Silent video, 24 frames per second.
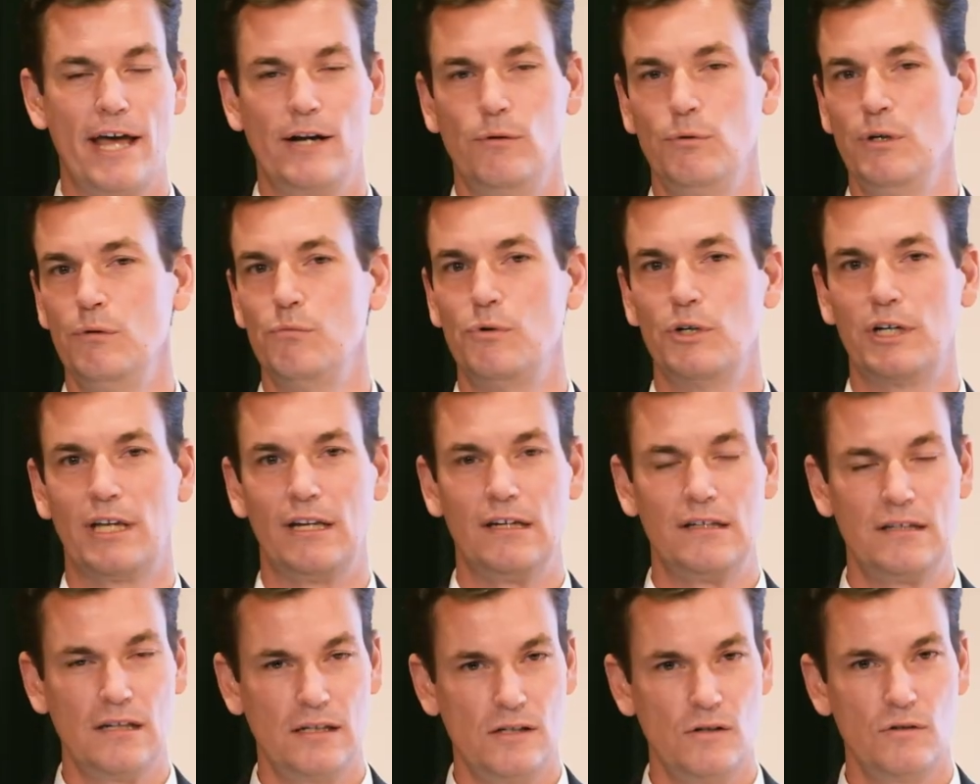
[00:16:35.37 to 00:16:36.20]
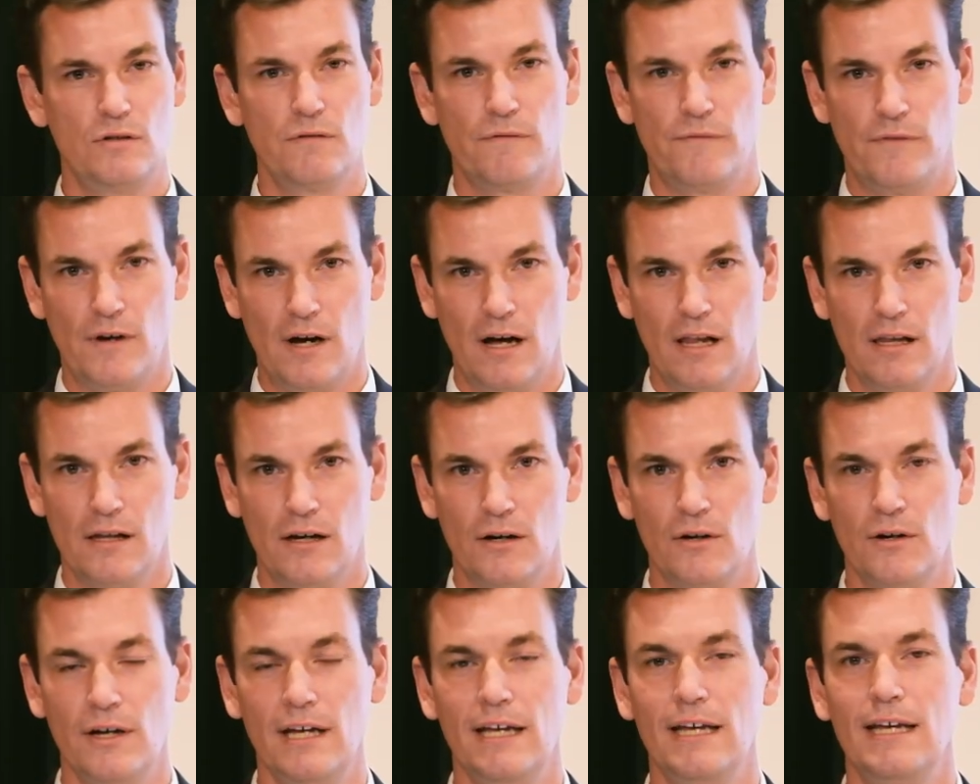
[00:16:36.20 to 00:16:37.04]
and we will continue to
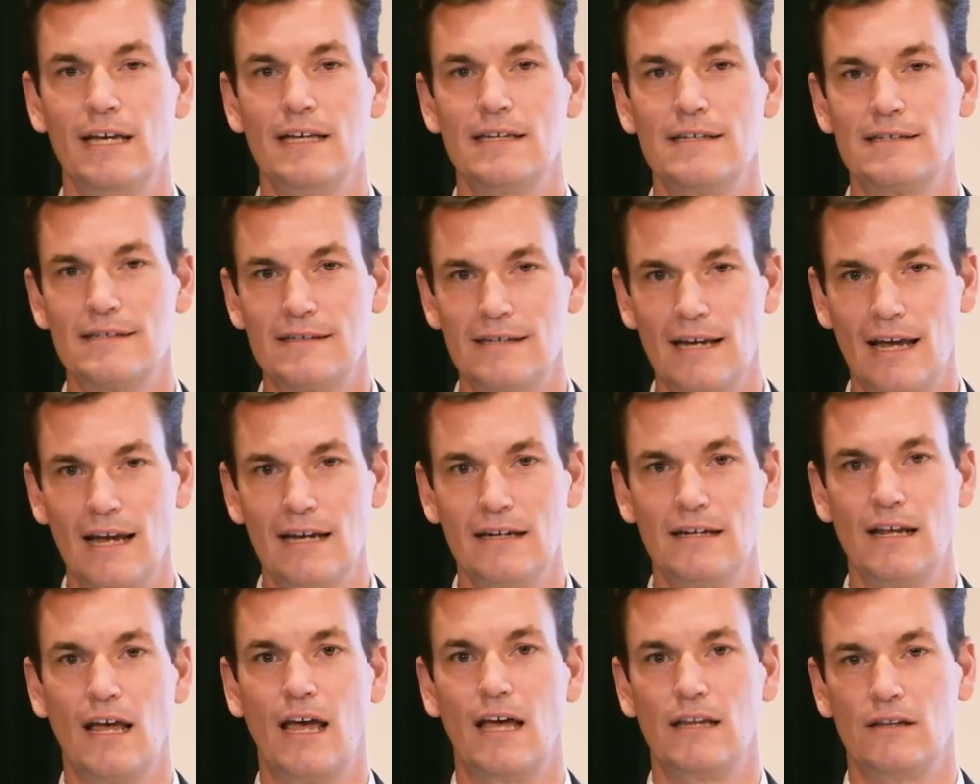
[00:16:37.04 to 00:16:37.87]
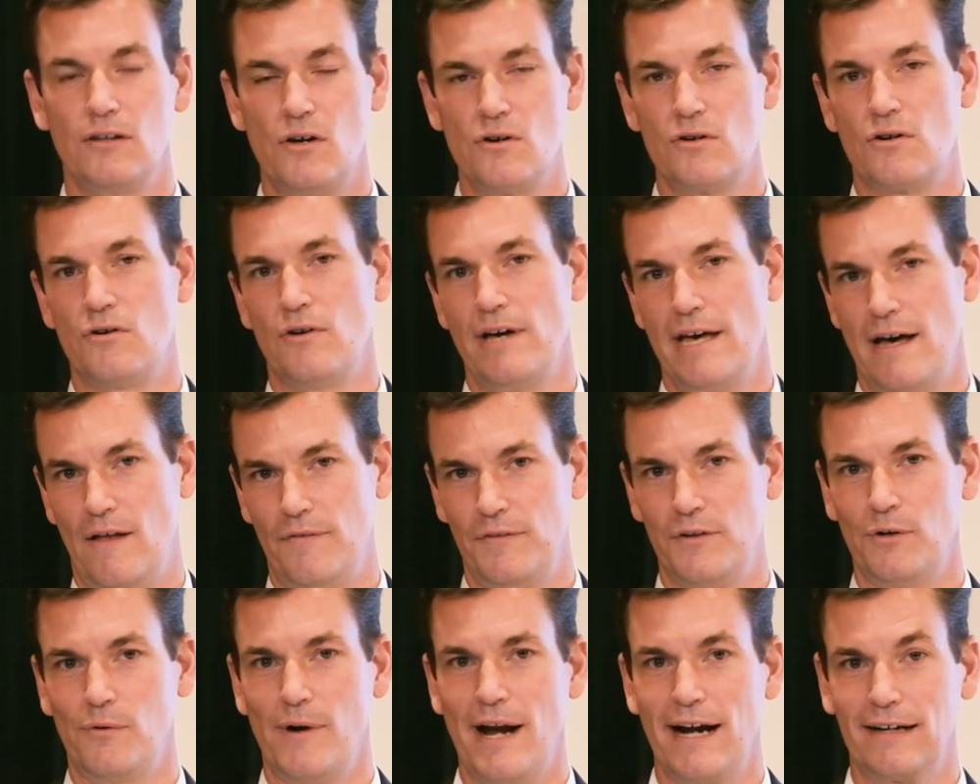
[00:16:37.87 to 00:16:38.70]
follow state and local health
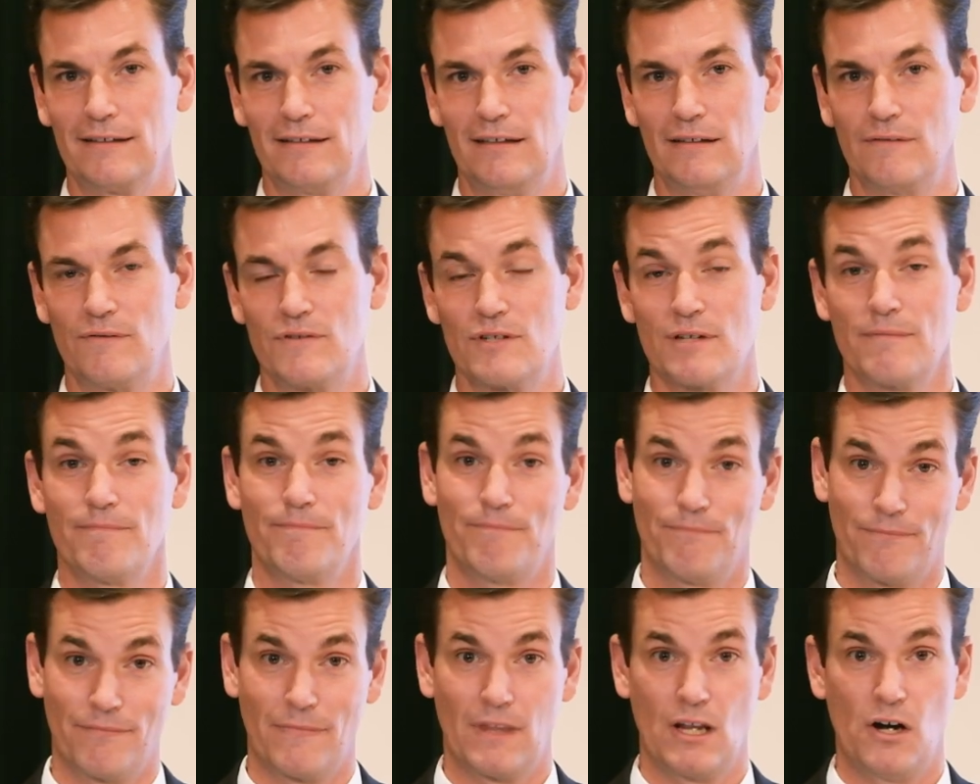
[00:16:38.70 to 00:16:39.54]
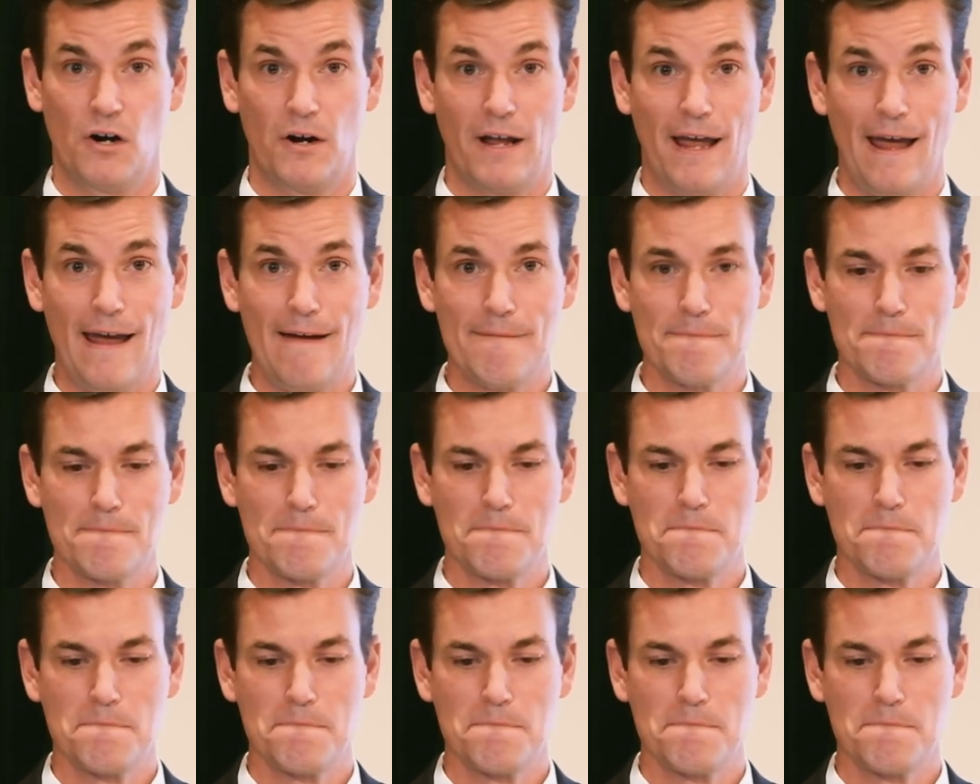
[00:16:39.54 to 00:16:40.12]
directives. Okay?